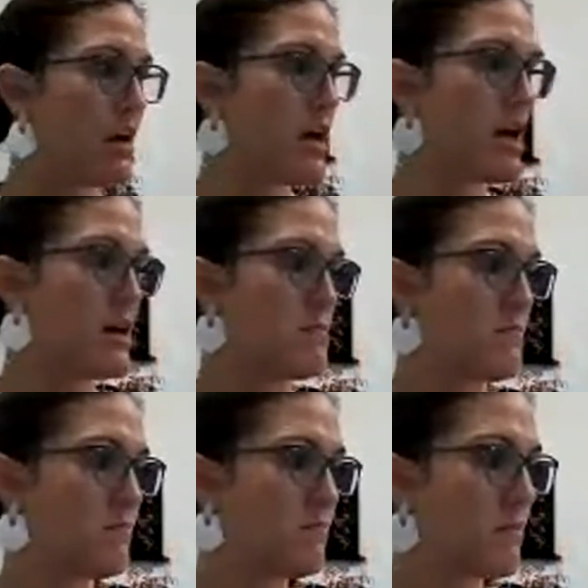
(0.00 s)

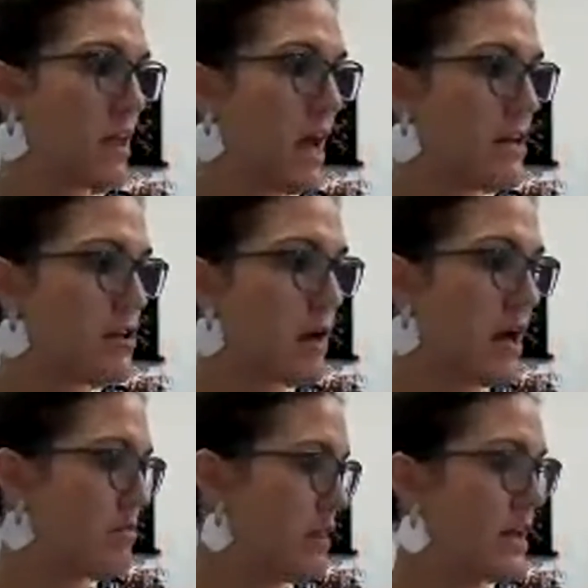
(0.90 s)
and you
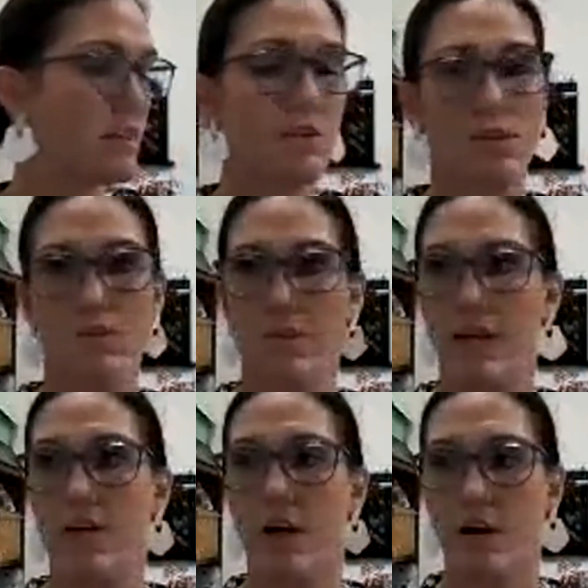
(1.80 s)
have like the
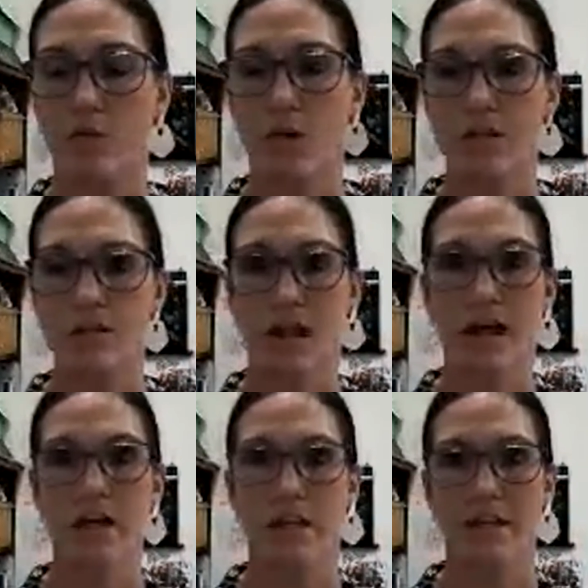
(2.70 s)
newsletter on one
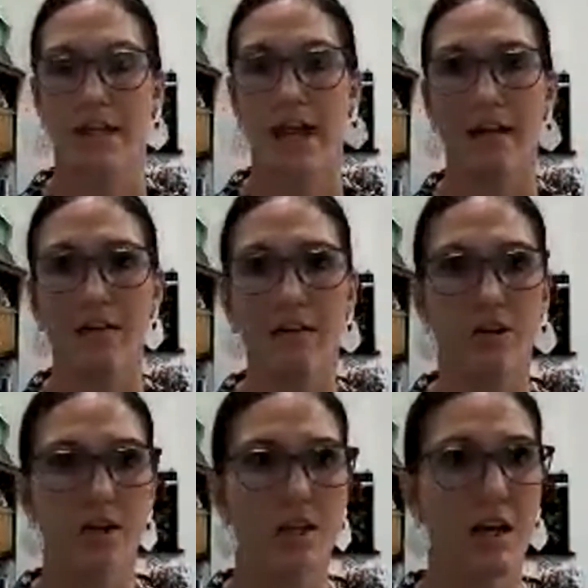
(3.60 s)
side and the calendar
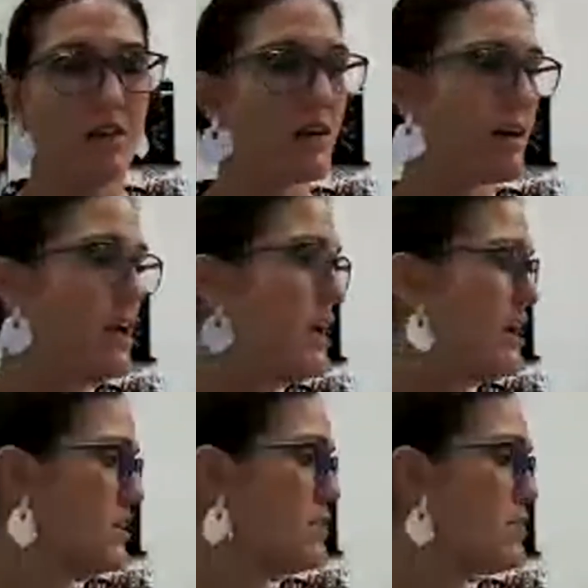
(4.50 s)
on the other,
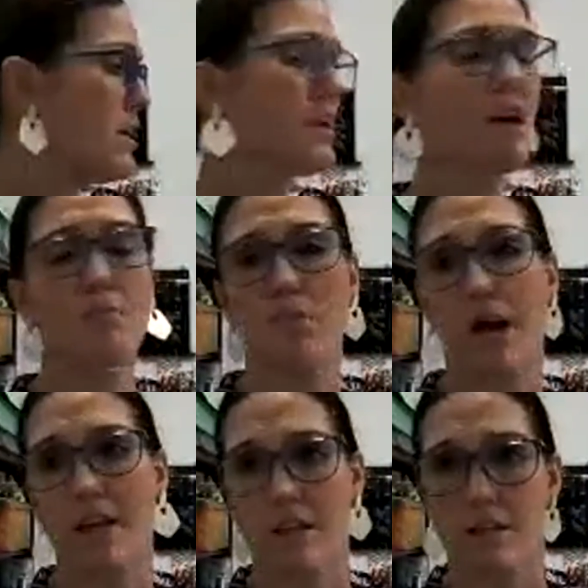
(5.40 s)
you can
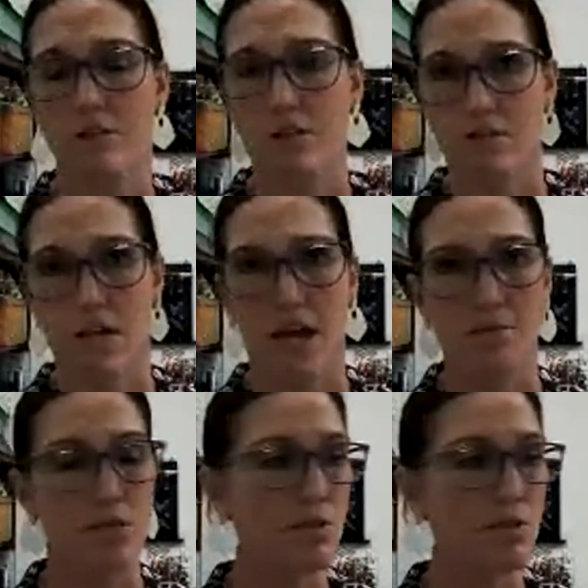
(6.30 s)
combine these two tabs.